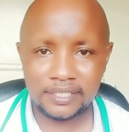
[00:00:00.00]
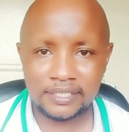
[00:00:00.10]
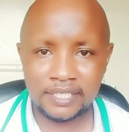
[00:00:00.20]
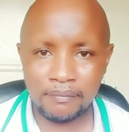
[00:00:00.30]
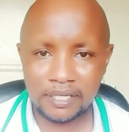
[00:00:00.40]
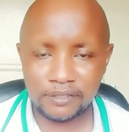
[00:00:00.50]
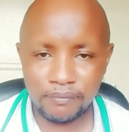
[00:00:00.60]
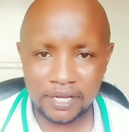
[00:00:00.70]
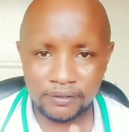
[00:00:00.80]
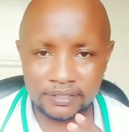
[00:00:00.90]

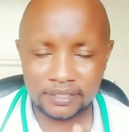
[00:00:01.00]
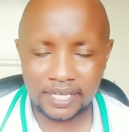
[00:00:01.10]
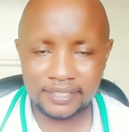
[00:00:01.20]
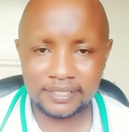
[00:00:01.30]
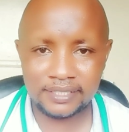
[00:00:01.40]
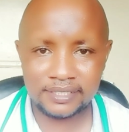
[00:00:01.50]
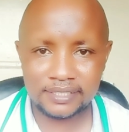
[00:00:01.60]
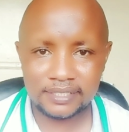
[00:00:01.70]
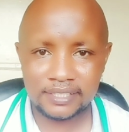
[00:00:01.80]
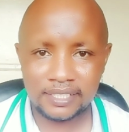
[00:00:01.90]
dermatomyositis,
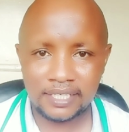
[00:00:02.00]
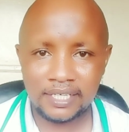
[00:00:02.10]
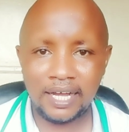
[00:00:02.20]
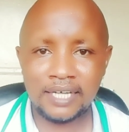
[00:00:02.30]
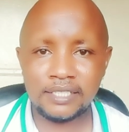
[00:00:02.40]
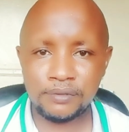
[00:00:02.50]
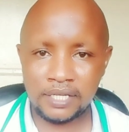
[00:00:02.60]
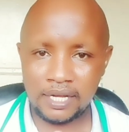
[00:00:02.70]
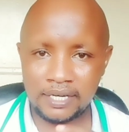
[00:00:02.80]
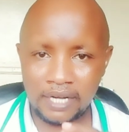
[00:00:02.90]
and we
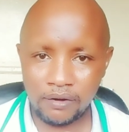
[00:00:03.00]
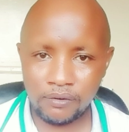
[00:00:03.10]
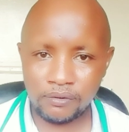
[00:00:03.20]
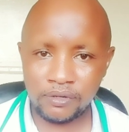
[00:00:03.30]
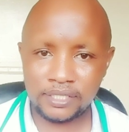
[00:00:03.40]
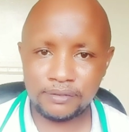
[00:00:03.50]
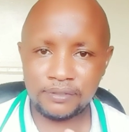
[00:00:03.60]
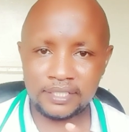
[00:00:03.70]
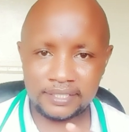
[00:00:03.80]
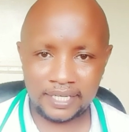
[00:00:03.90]
are now going to
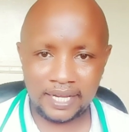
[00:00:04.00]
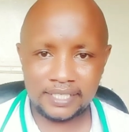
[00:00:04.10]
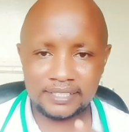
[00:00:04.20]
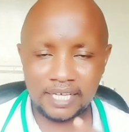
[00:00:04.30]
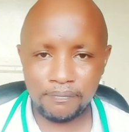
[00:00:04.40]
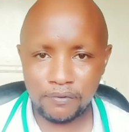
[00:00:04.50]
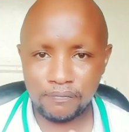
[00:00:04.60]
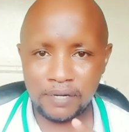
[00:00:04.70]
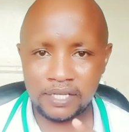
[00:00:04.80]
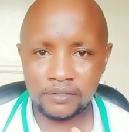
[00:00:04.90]
the second type of
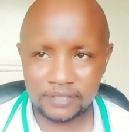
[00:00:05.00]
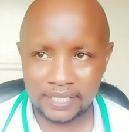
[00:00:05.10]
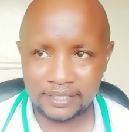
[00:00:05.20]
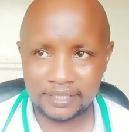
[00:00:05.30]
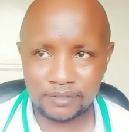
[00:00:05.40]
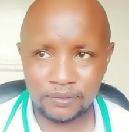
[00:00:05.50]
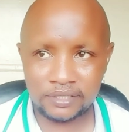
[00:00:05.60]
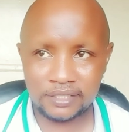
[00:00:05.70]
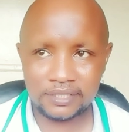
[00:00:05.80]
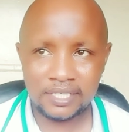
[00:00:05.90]
myositis,
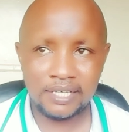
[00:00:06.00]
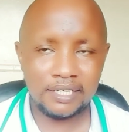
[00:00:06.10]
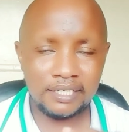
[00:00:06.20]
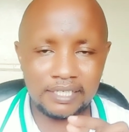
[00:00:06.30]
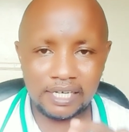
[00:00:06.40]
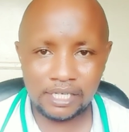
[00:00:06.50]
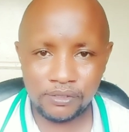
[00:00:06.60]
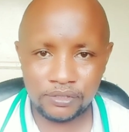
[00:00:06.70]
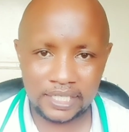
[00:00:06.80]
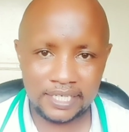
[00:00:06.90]
which is
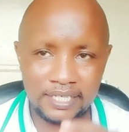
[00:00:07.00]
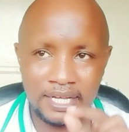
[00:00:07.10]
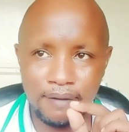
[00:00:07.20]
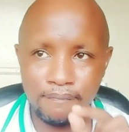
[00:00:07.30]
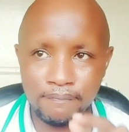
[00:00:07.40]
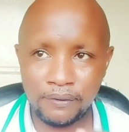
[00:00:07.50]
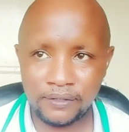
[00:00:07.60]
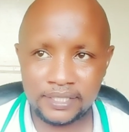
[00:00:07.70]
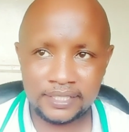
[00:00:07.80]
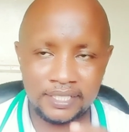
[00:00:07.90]
inclusion
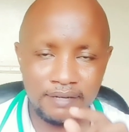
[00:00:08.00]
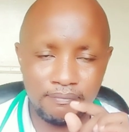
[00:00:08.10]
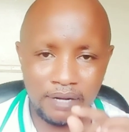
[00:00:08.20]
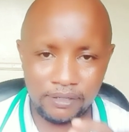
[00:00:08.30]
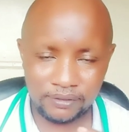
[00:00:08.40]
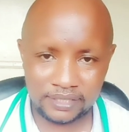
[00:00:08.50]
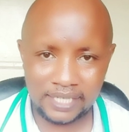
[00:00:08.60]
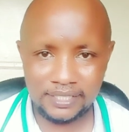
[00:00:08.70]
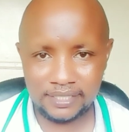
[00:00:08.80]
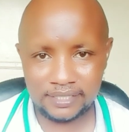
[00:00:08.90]
body
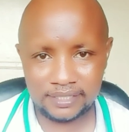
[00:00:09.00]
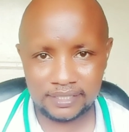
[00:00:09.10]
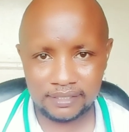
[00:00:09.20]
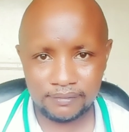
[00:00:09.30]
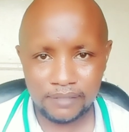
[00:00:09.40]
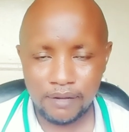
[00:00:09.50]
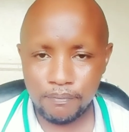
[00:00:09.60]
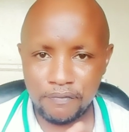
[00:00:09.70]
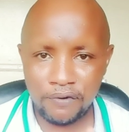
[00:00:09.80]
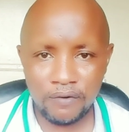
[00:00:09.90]
myositis.
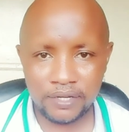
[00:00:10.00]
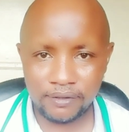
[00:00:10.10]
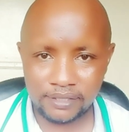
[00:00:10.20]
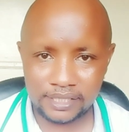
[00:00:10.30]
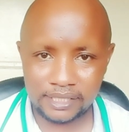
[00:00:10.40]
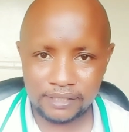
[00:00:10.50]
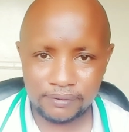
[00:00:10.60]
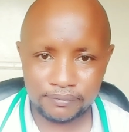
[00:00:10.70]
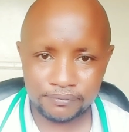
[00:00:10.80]
Before we continue,